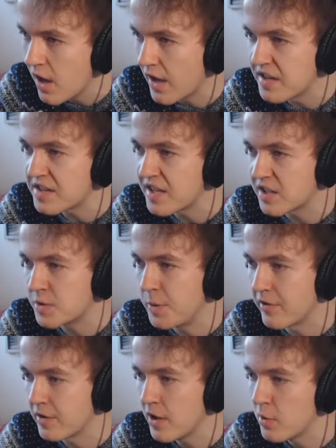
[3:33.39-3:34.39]
I need that
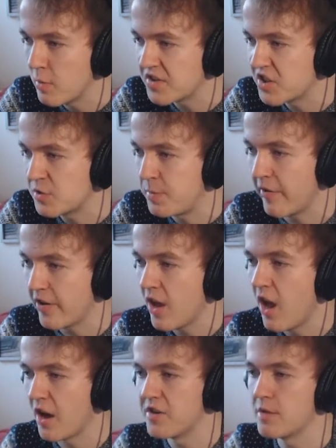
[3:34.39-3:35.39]
spirit. Where's the spirit?
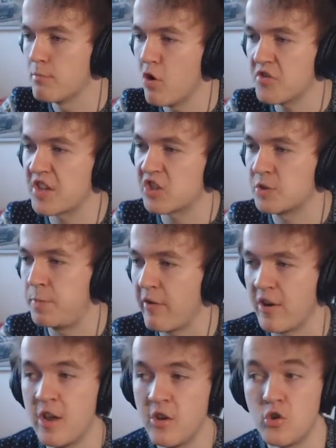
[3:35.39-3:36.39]
I need more of that
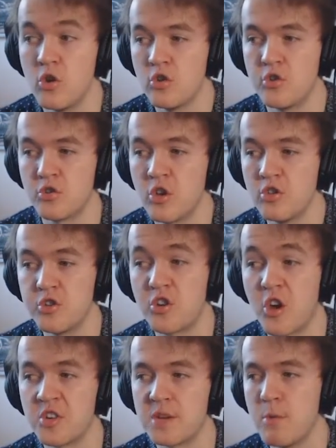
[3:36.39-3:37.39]
spirit. You, you, you
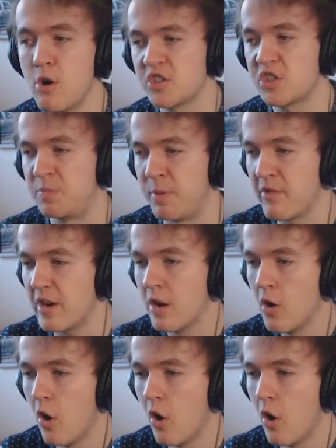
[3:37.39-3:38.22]
got any more spirit?